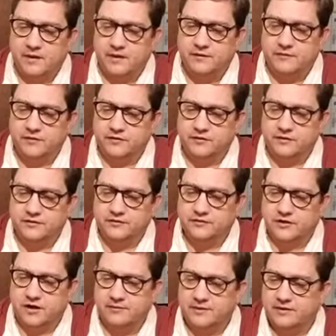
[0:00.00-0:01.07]
If you were to
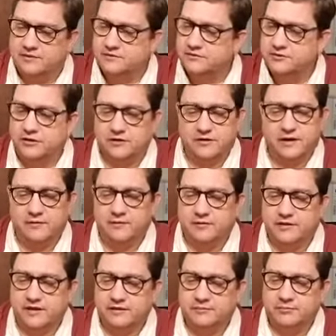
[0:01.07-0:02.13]
describe a Chardonnay with
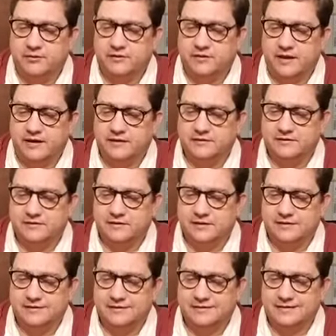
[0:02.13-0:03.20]
textbook, that is
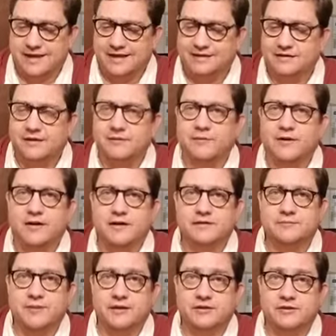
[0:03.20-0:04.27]
exactly what I
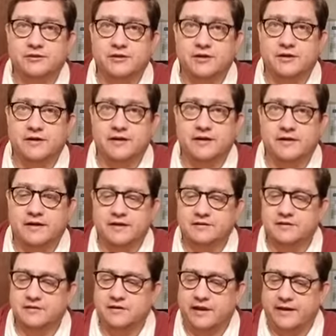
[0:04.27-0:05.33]
expect a Chardonnay to taste
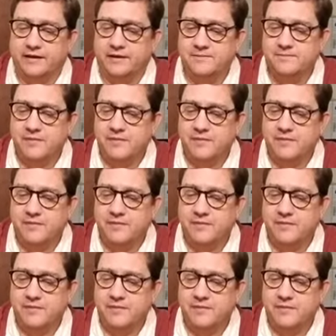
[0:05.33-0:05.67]
like.